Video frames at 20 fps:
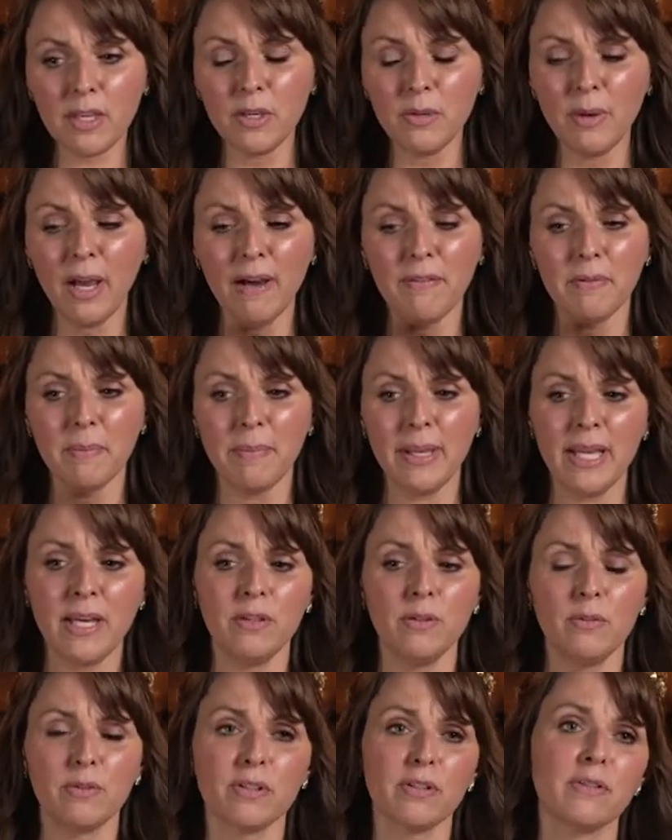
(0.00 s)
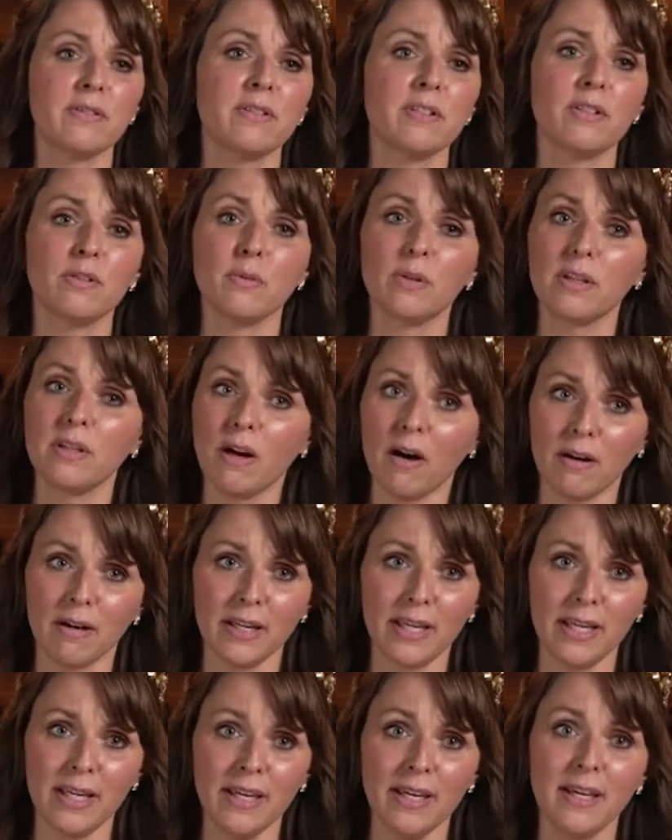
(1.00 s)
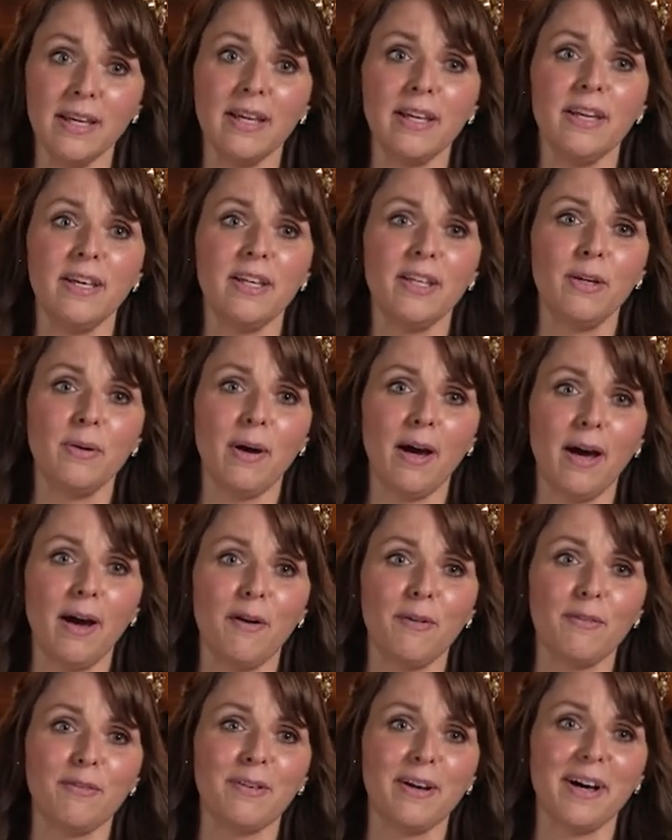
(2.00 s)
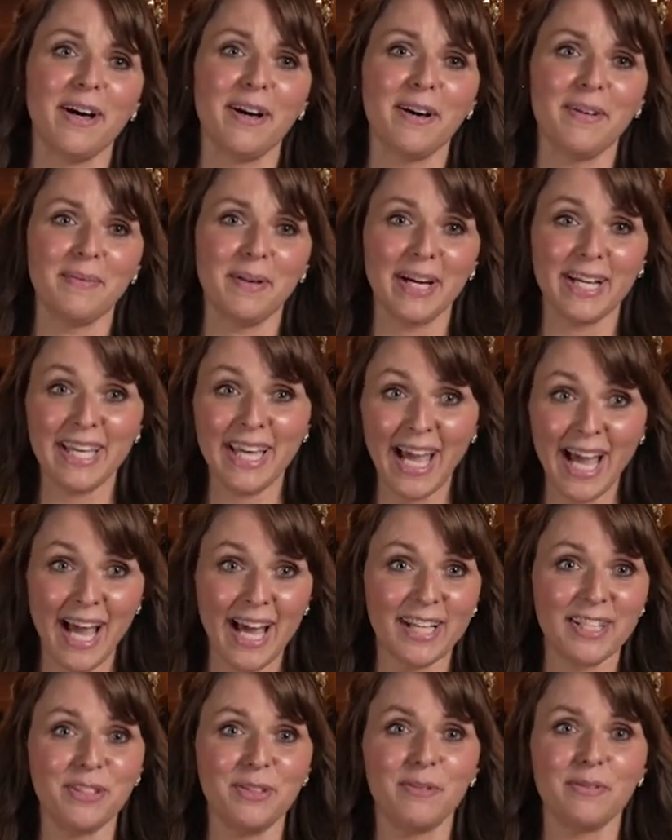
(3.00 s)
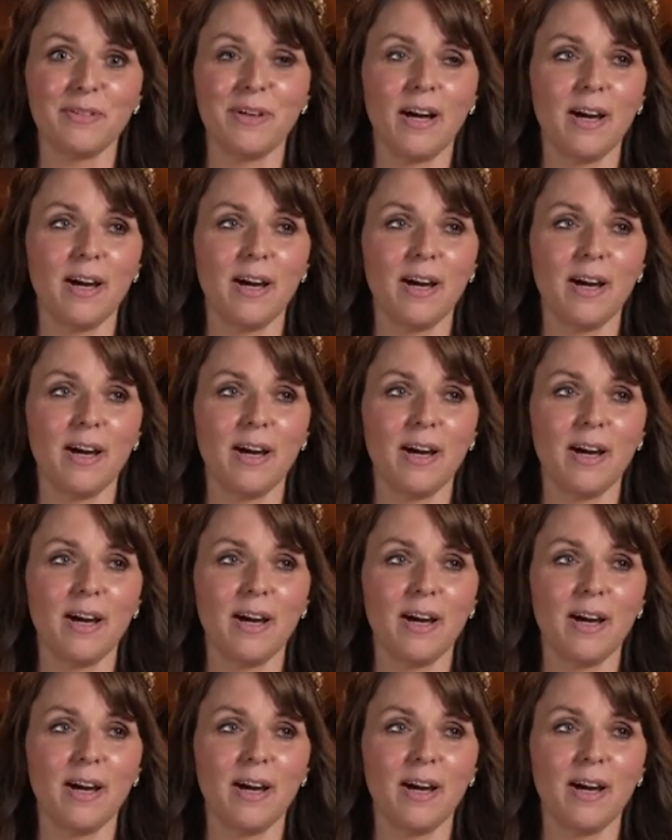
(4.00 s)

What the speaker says: a man who turns into a donkey. You have a cat. You've